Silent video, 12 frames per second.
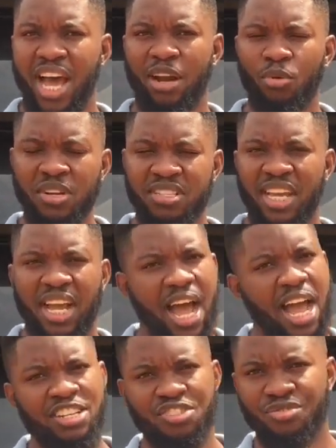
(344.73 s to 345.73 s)
And once a
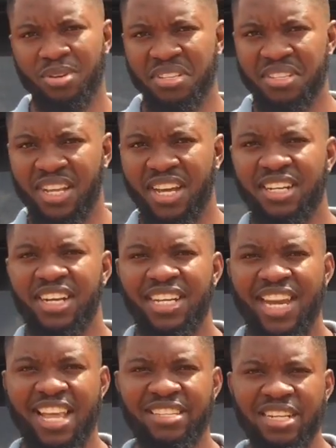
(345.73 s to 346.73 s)
car is rusted,
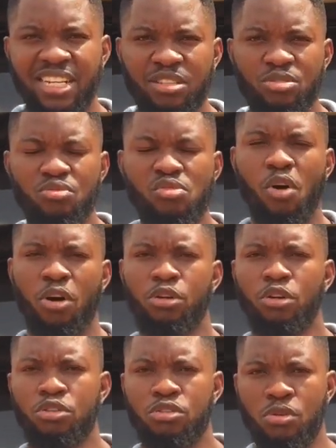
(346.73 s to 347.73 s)
there is little or
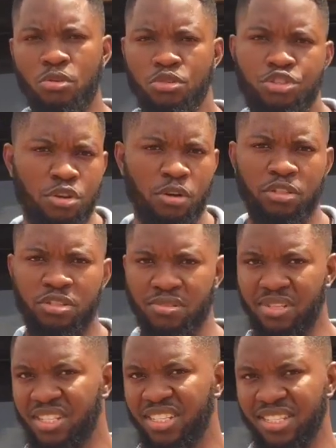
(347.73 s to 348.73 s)
no solution
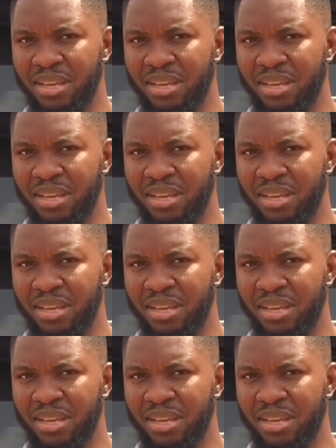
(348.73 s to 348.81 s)
to it.